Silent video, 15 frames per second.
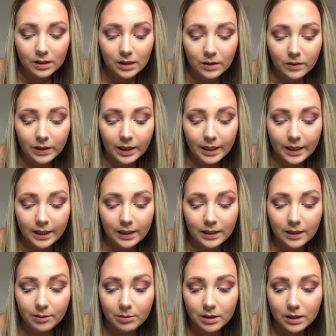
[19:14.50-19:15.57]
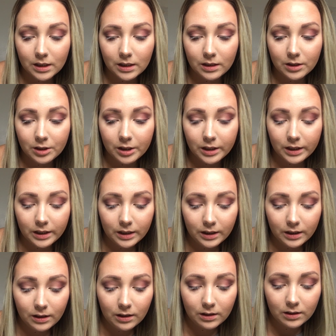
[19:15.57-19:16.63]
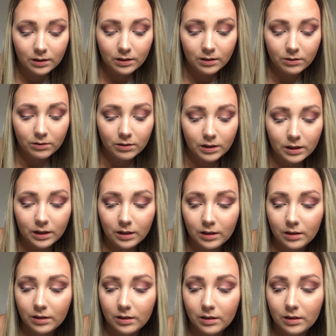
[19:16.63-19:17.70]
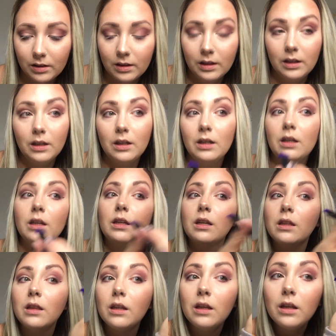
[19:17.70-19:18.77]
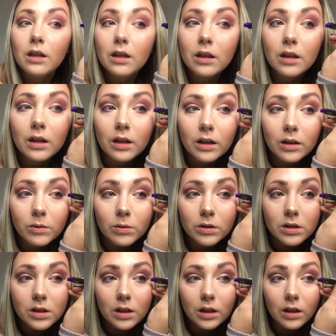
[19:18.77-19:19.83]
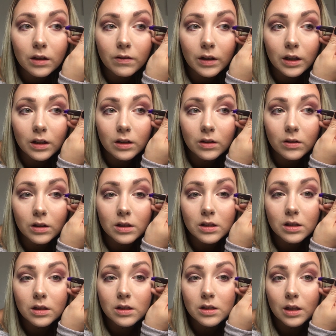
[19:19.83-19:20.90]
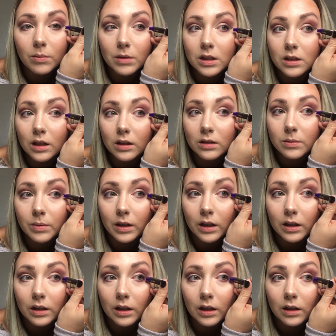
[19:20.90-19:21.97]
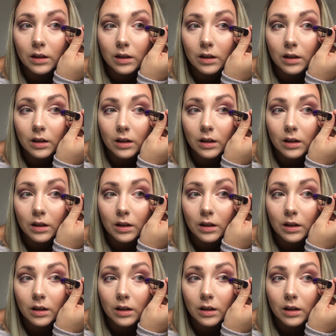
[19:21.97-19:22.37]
So again, I'm just gonna try it, really get the ink in there, and we'll see if I can do this in the same exact spot again.